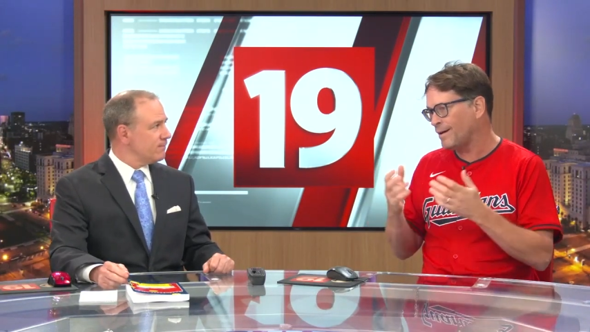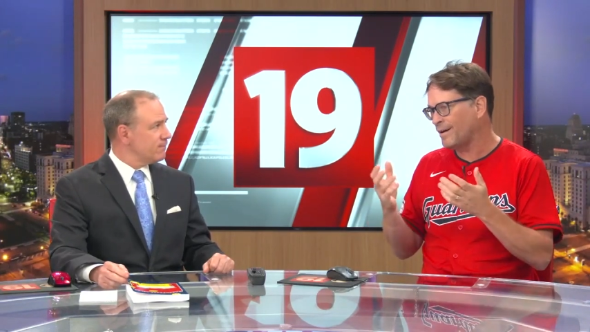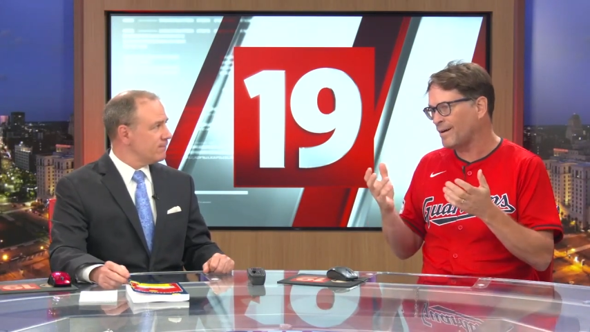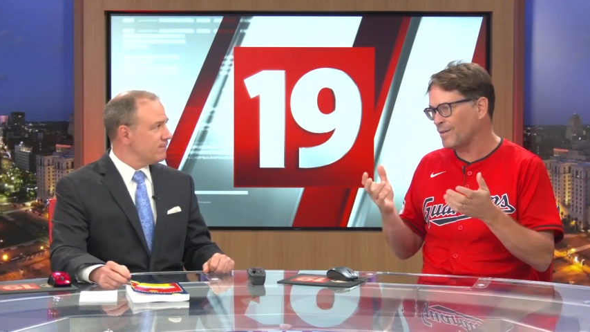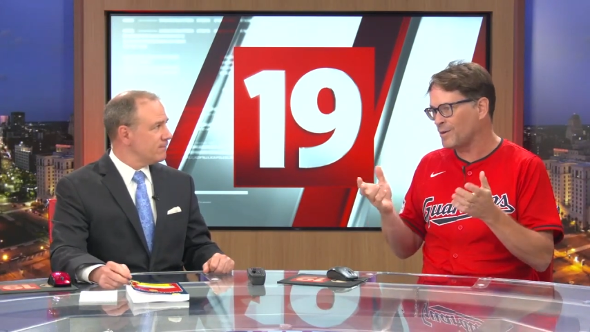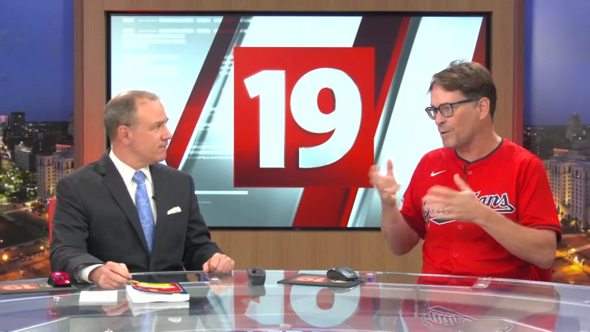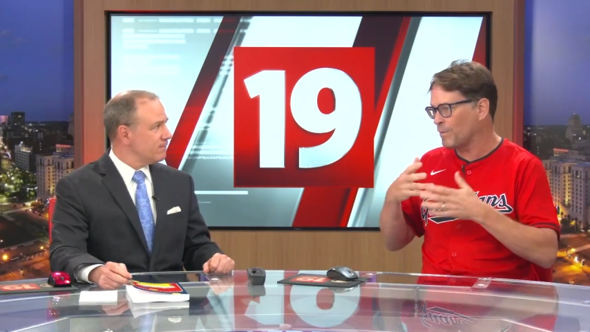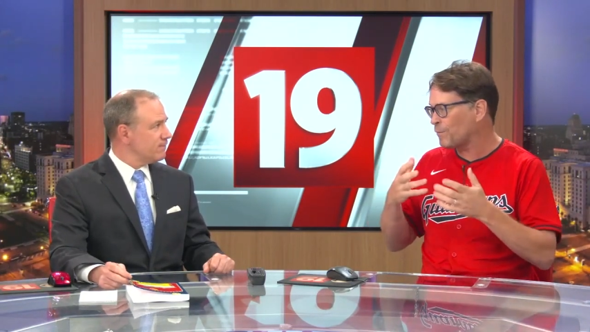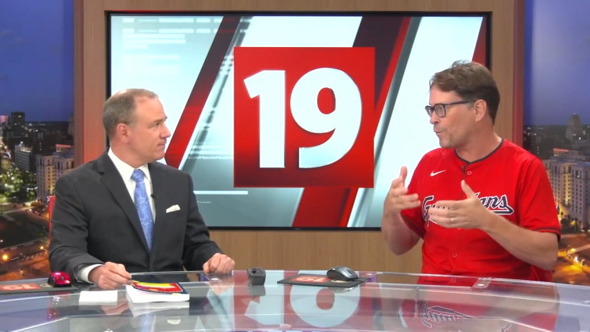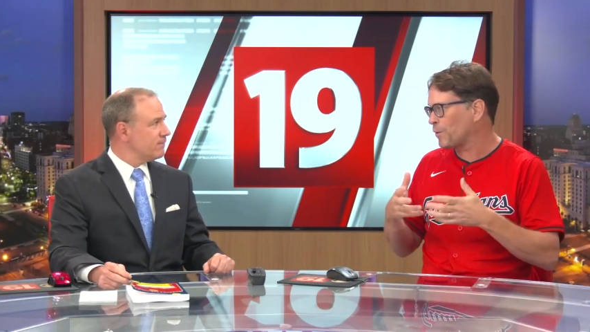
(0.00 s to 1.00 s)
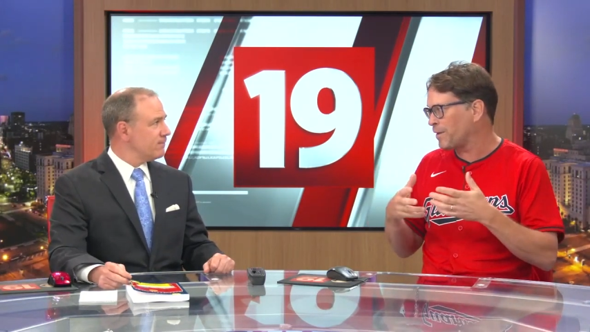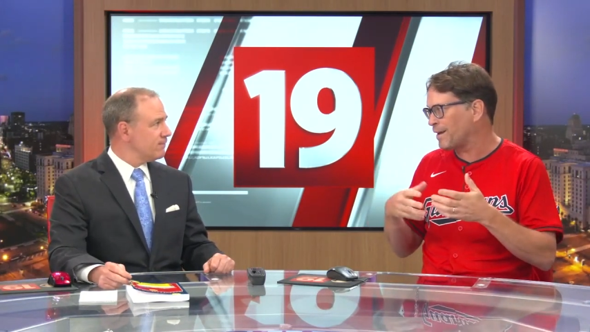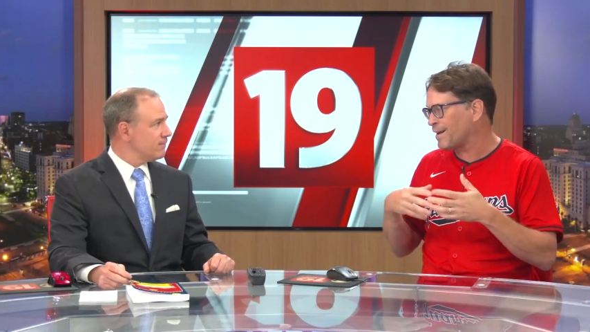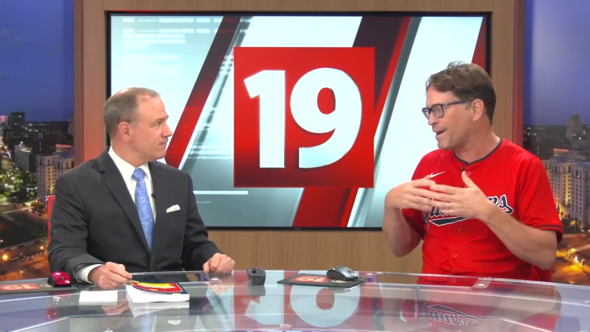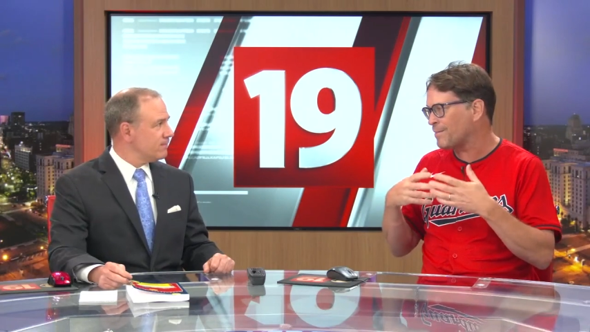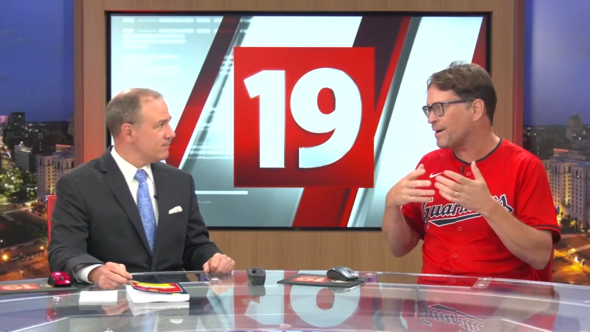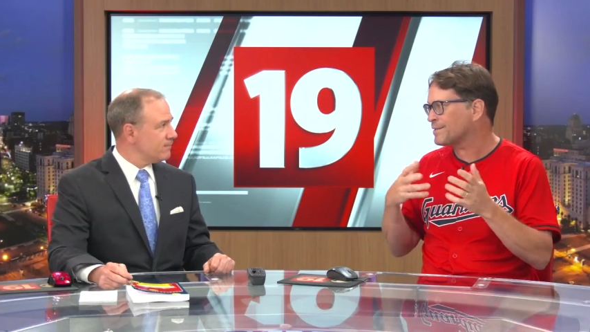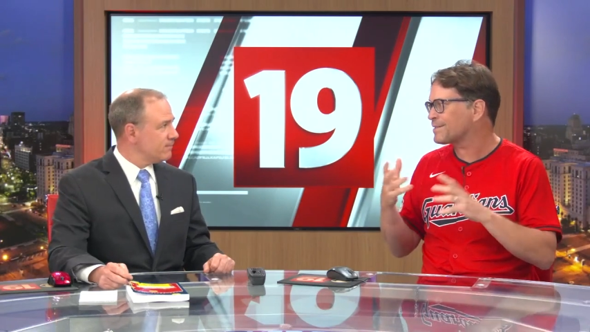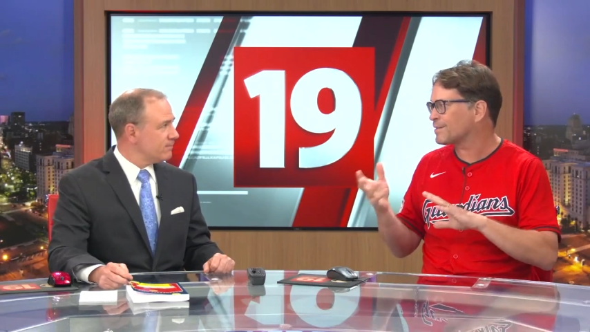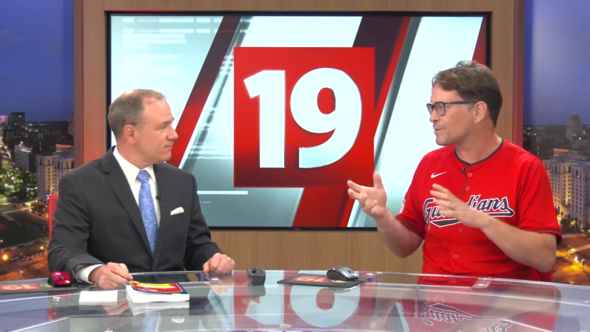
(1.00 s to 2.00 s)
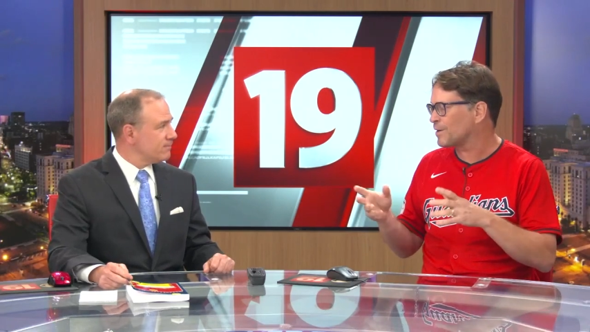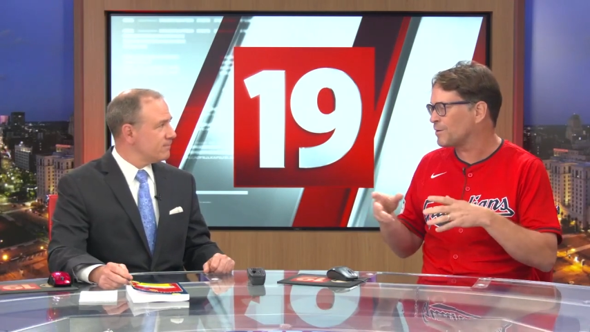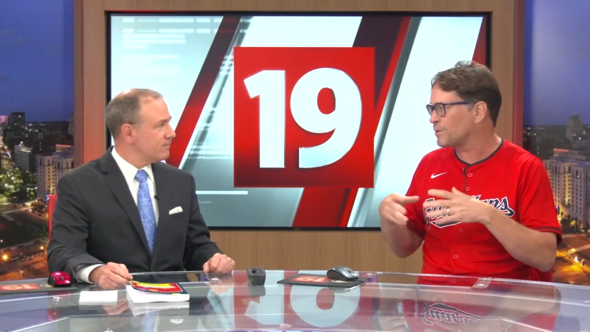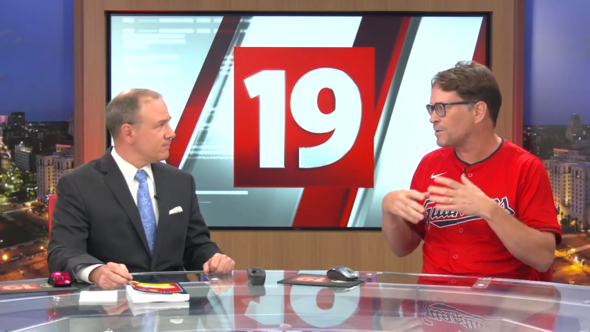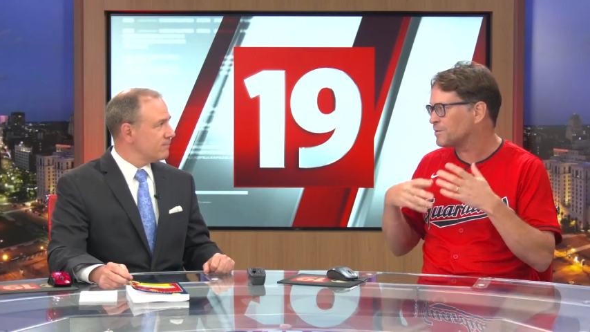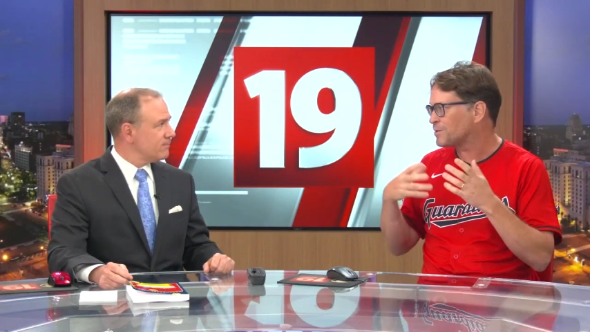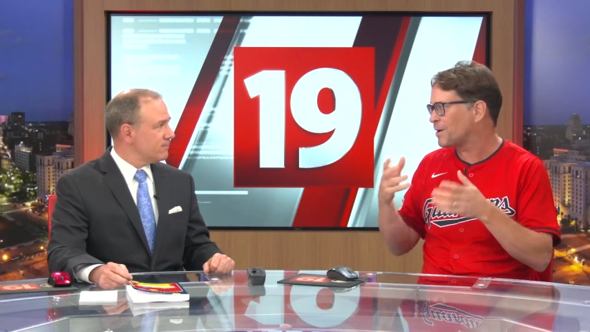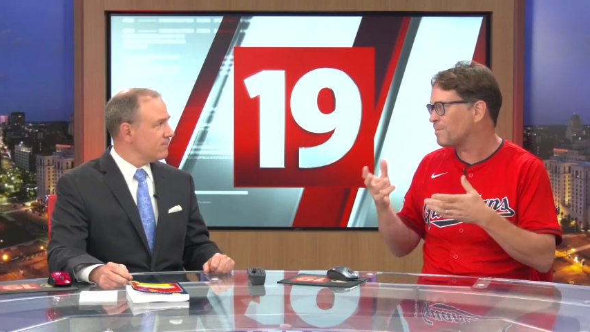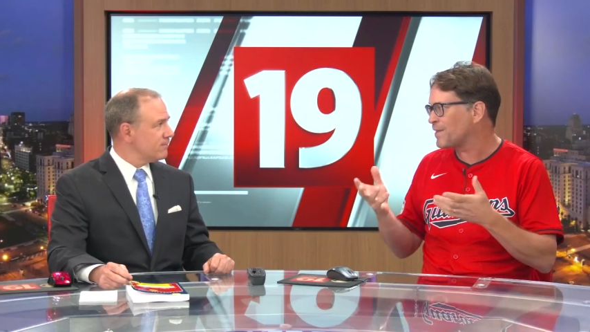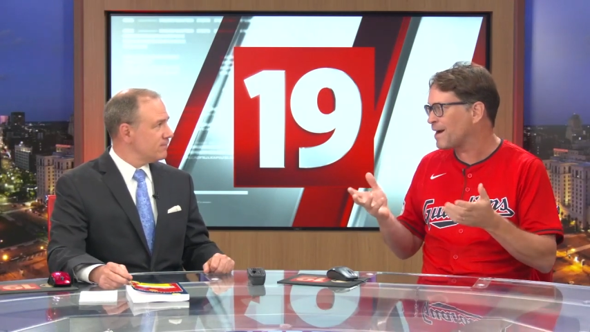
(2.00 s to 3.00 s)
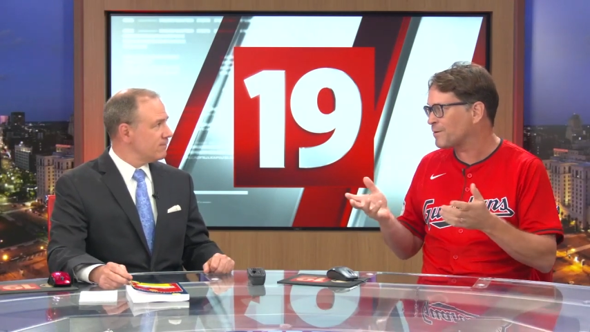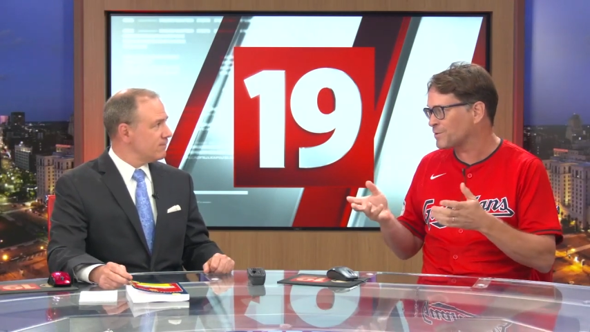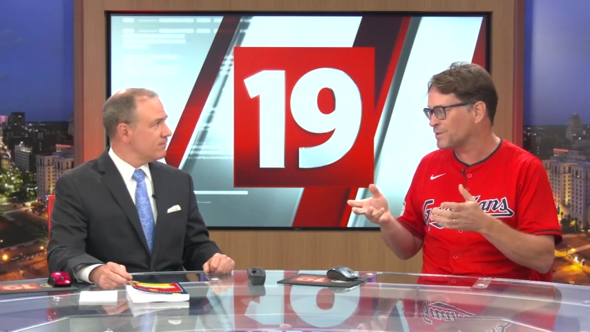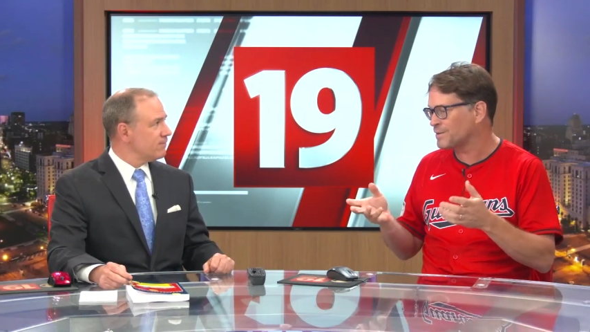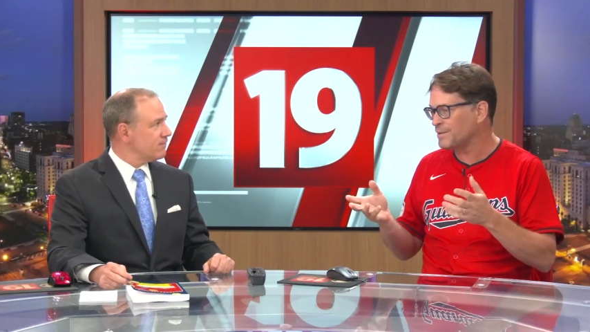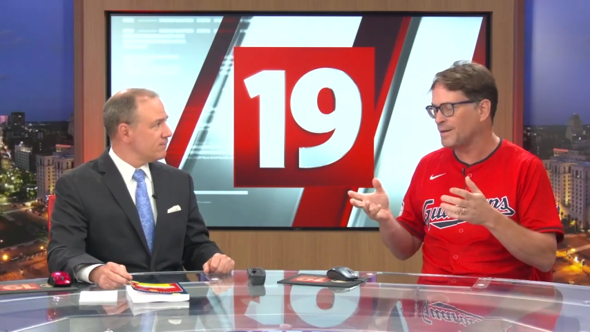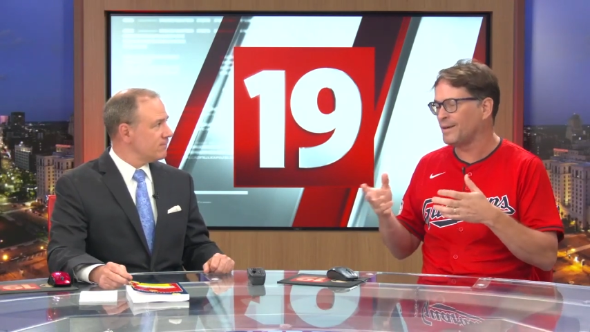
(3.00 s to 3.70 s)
Speaker 1: Uh, the year before, they had had about 600 and some thousand